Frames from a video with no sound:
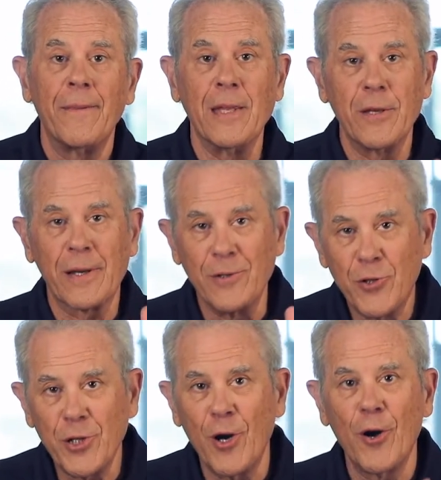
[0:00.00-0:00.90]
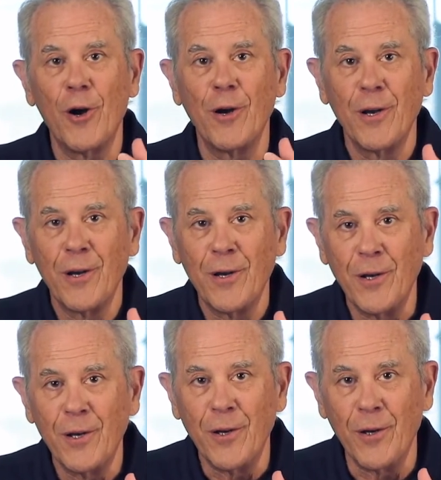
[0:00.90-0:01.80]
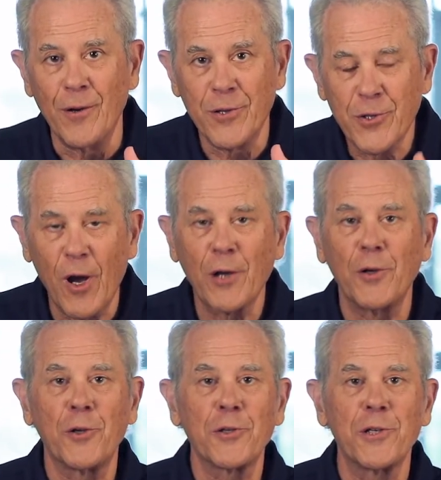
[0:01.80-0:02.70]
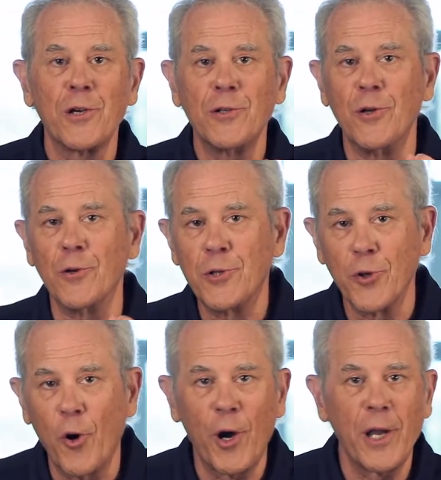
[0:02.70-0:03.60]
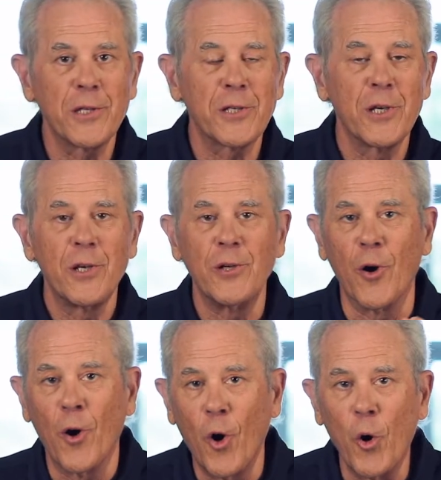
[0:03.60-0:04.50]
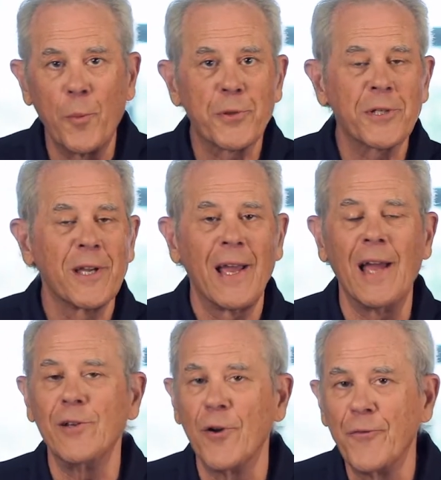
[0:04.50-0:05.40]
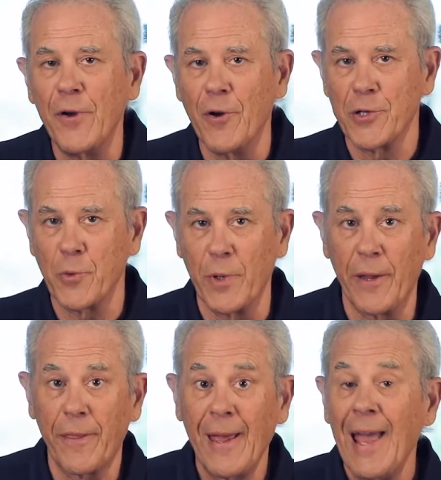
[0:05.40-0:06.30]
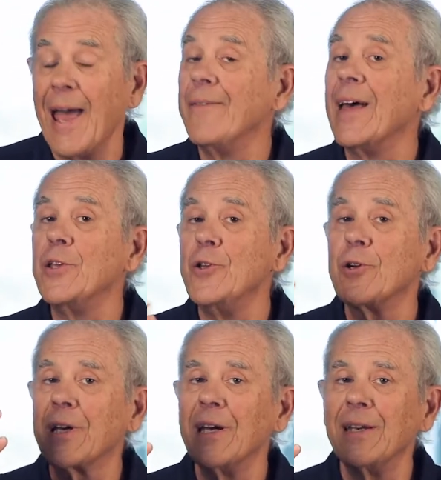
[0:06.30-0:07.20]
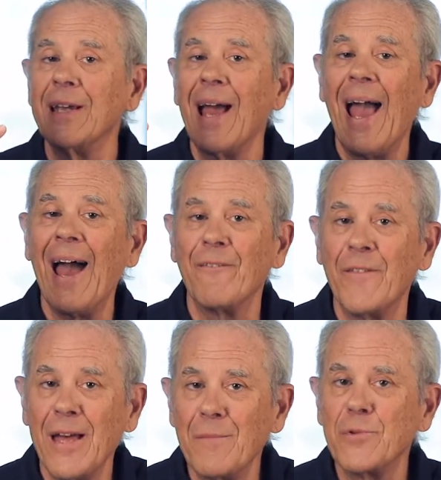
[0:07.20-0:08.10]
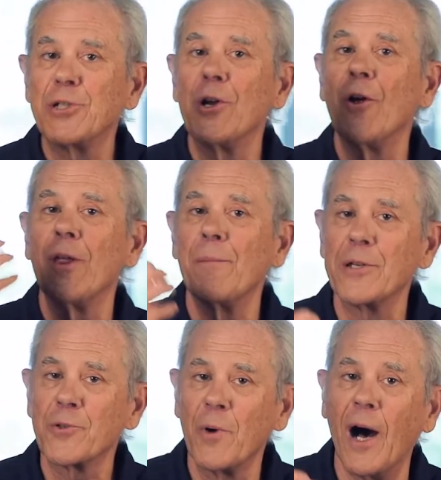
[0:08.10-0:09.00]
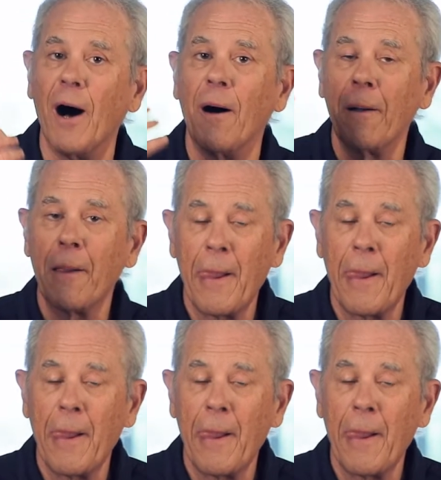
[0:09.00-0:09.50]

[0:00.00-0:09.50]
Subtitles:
that you can share your struggles, your joys, your hopes, and your fears with, and that you can have them share them as well.